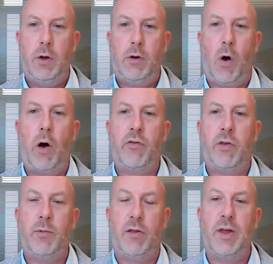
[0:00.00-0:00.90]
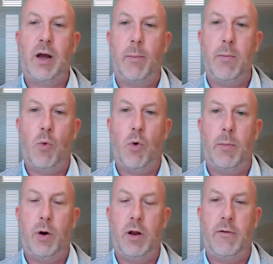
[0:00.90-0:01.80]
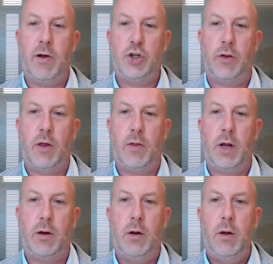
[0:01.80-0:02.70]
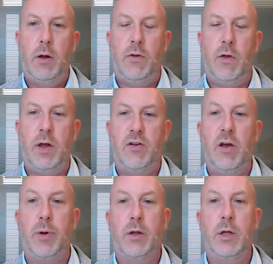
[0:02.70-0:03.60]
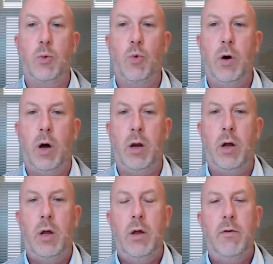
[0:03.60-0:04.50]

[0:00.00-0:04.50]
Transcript: caused them to think a bit more about innovation than they than they typically would.